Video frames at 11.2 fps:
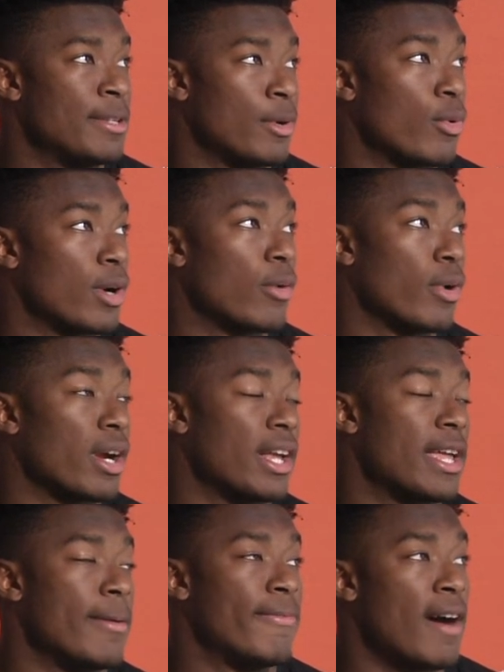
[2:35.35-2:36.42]
But we're we're gonna
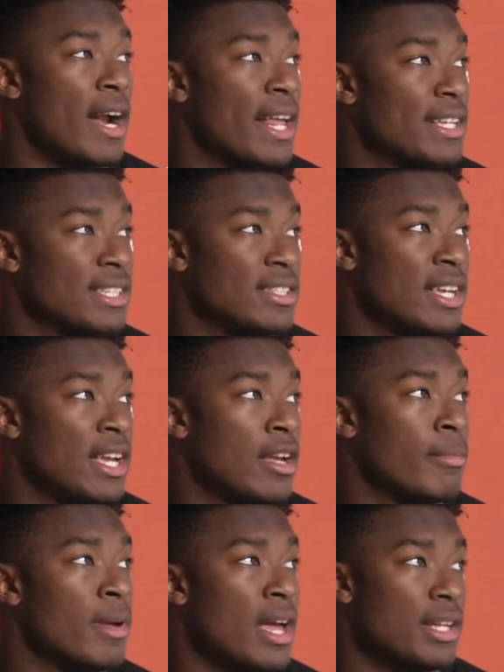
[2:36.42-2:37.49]
keep fighting as a team